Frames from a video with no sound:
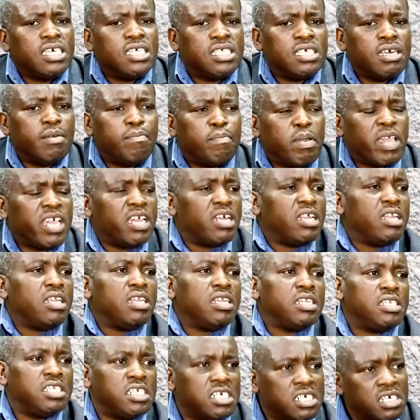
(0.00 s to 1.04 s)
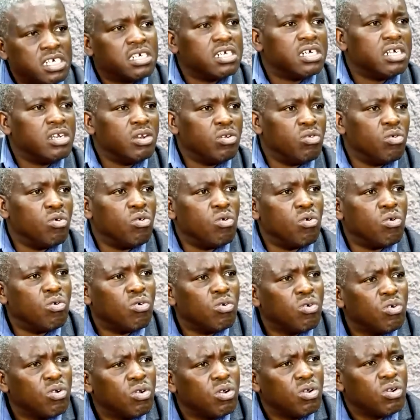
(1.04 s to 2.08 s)
a pained no
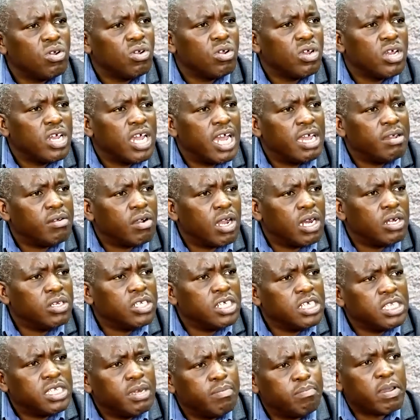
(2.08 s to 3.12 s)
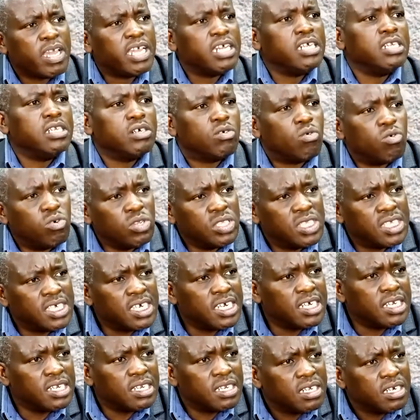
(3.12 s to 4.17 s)
I want it's a pained
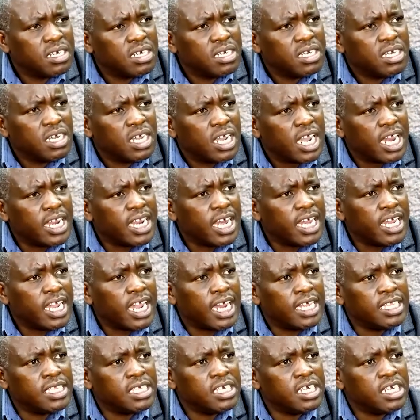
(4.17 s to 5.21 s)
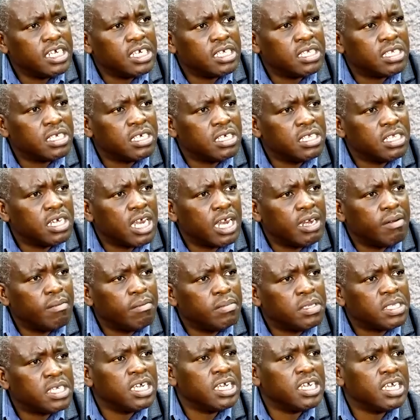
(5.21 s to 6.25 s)
consent and I can't yes I'm
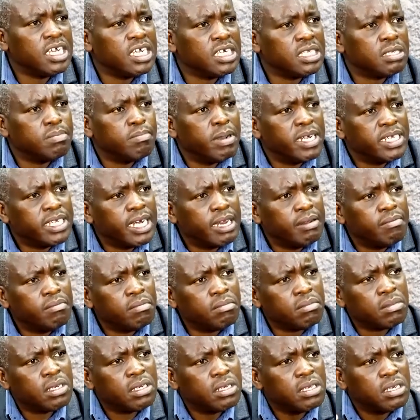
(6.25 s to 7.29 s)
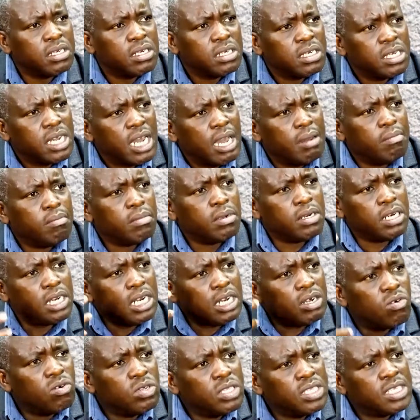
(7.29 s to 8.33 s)
saying yes but I'm really
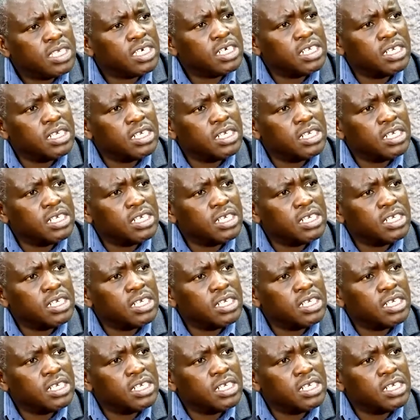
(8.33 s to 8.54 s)
concerned